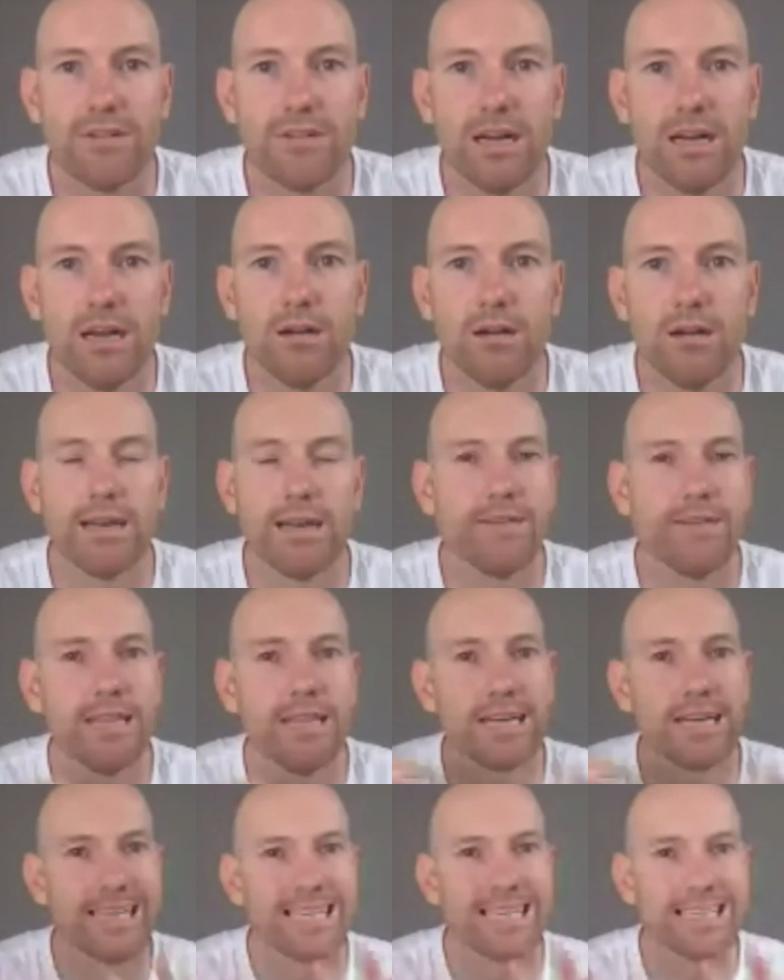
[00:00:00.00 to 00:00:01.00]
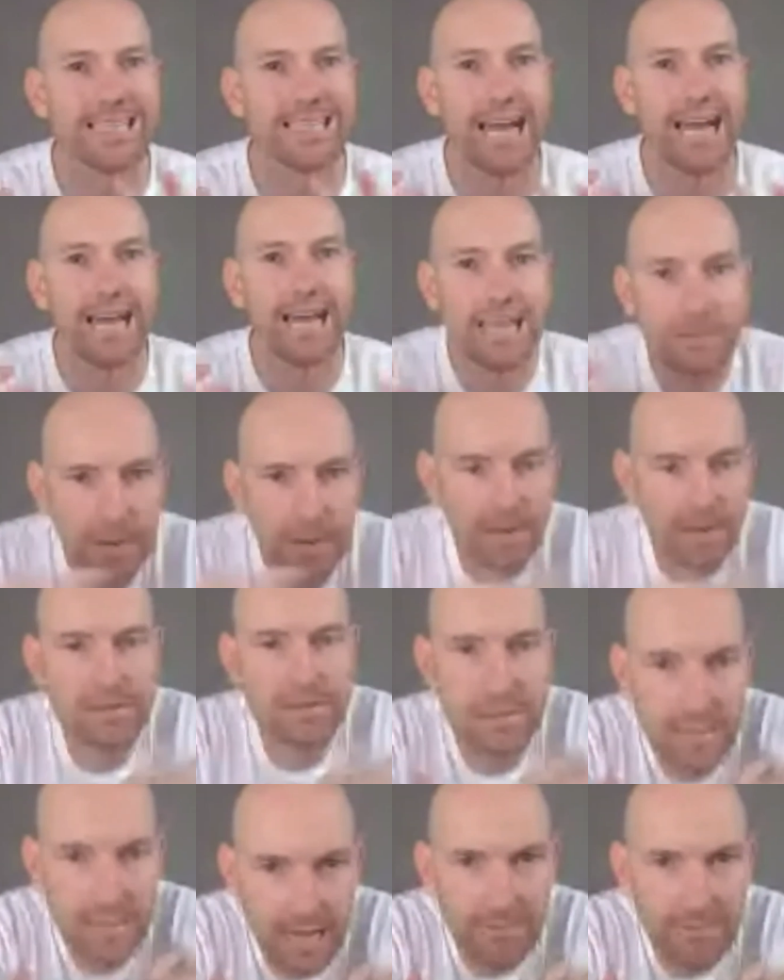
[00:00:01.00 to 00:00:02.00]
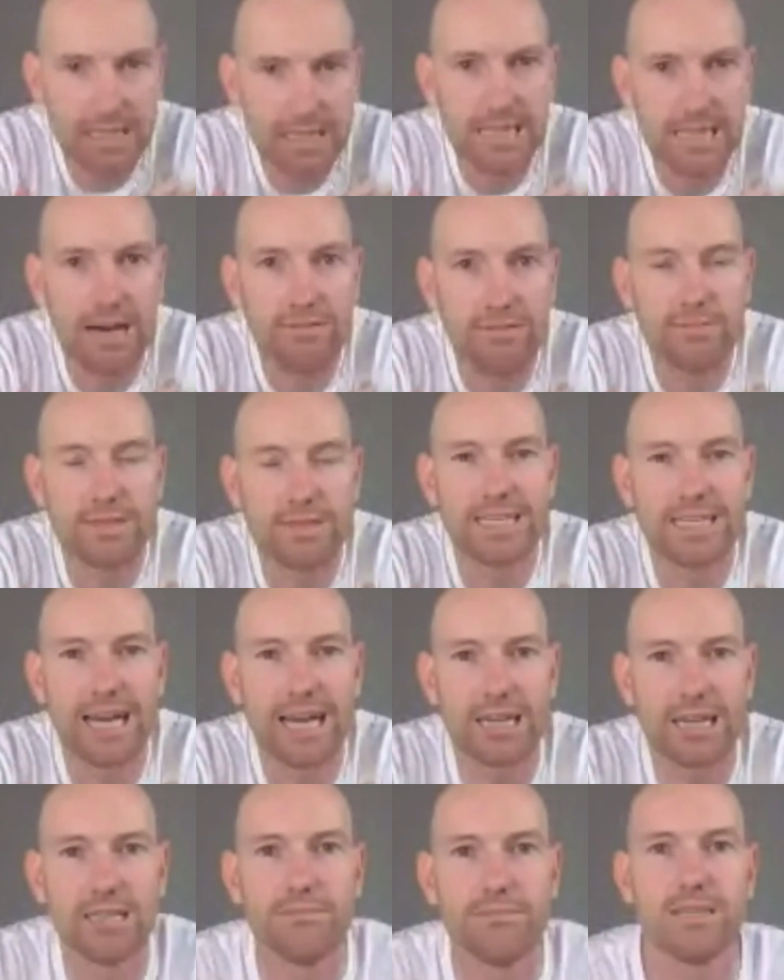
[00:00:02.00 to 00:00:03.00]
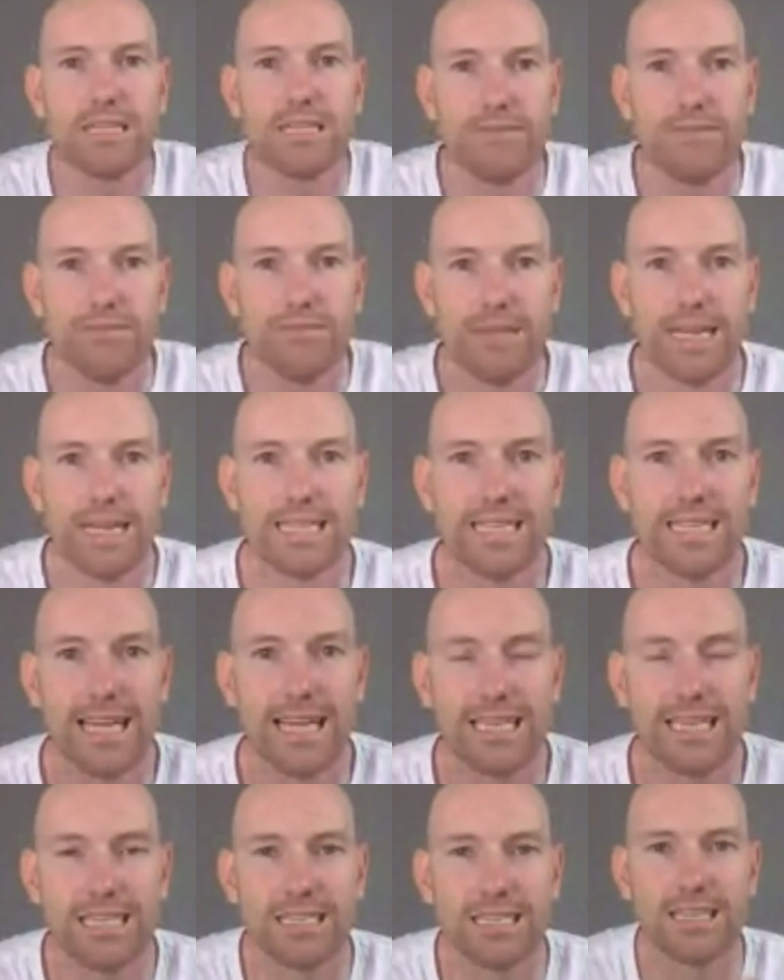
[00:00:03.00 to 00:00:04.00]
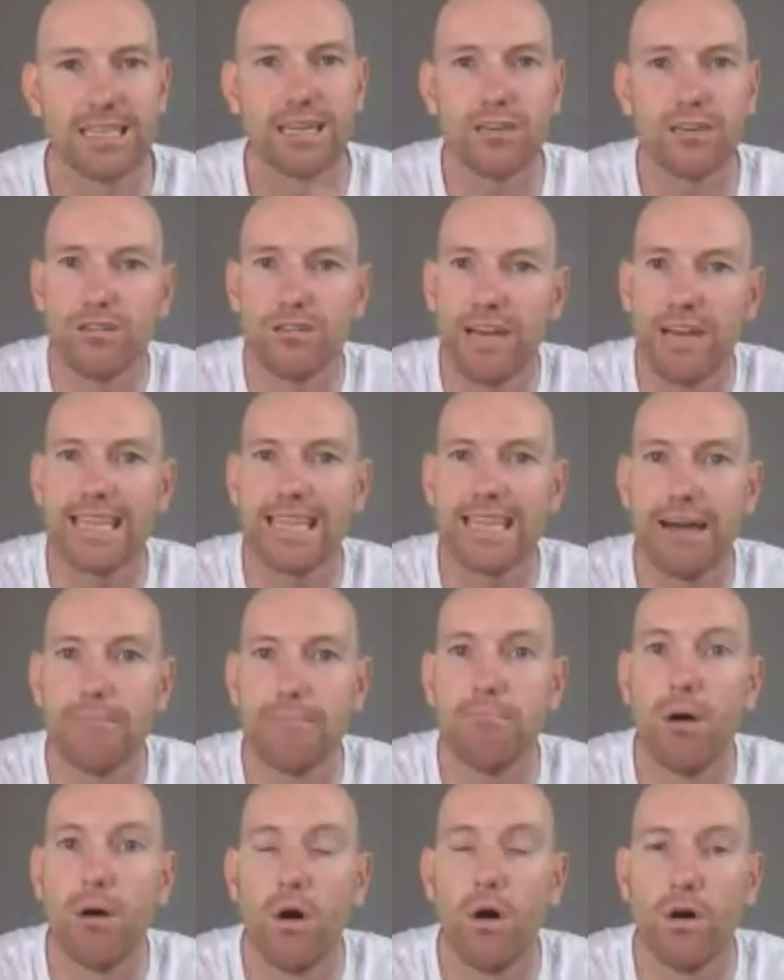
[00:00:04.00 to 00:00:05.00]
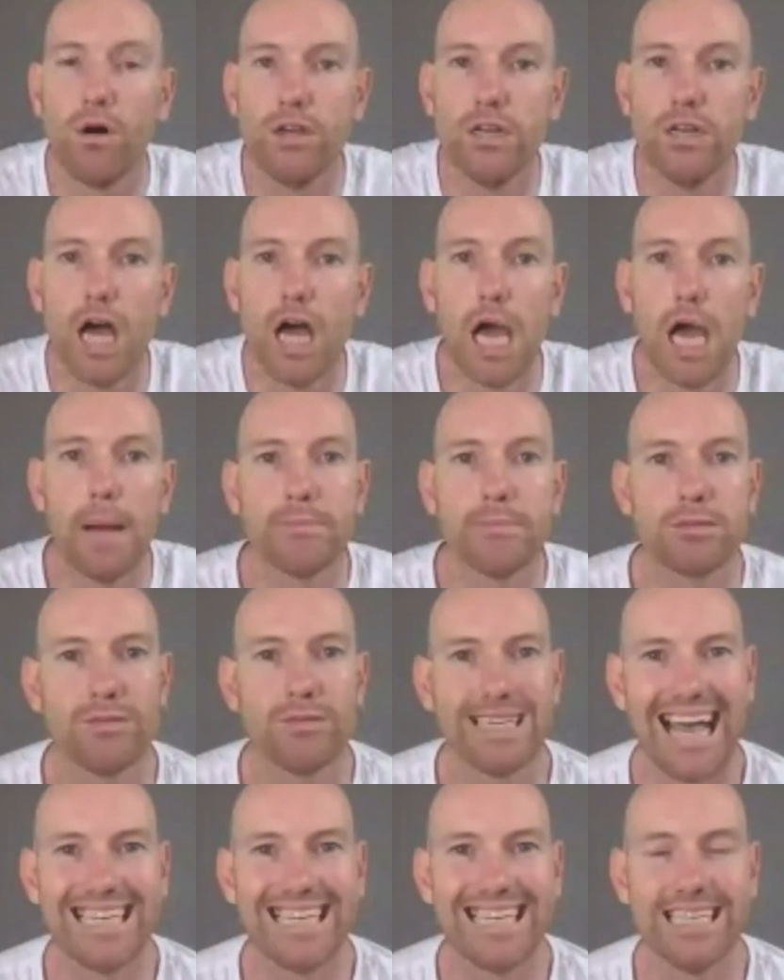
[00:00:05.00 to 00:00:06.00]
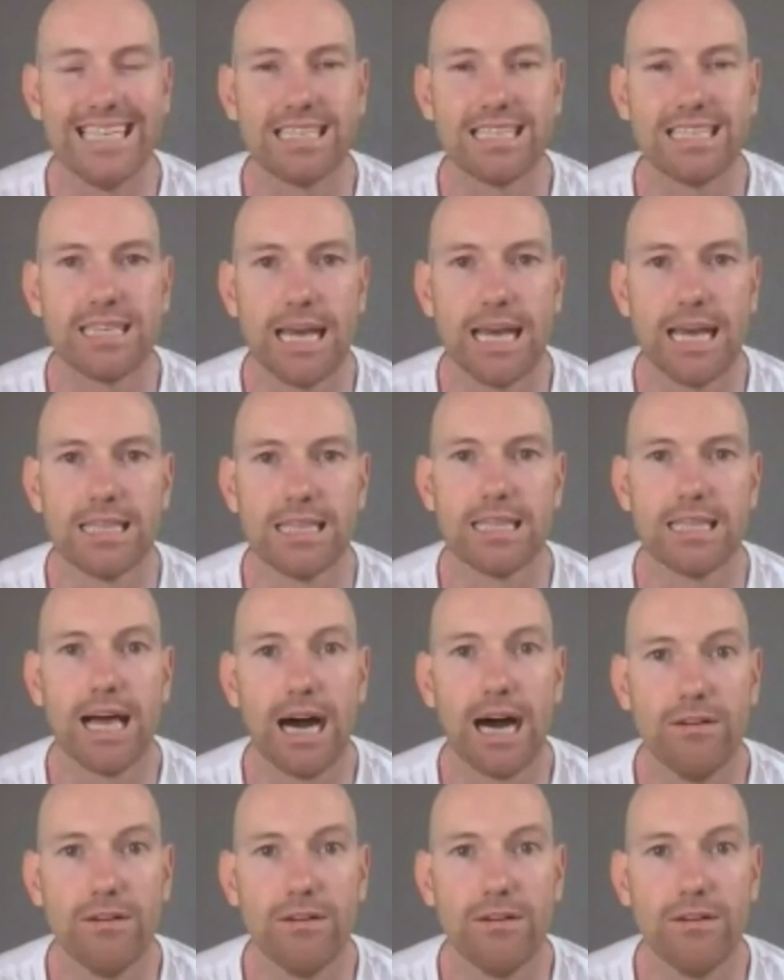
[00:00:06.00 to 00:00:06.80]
Whenever they get sad, their parents would come and love them and cuddle them and give them that attention. So they created that bond between sadness and love,